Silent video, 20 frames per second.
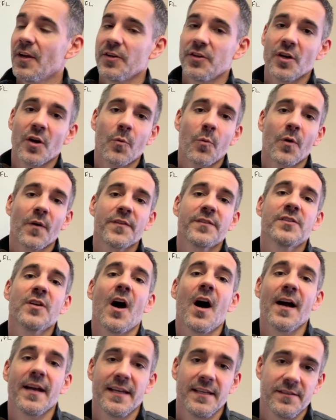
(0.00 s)
you're worth
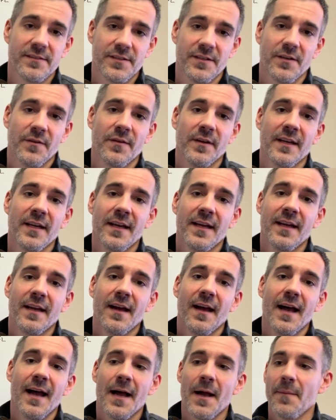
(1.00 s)
talking to.
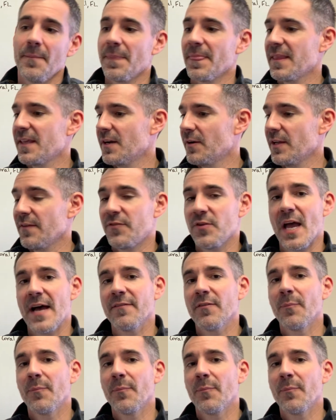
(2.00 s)
If you have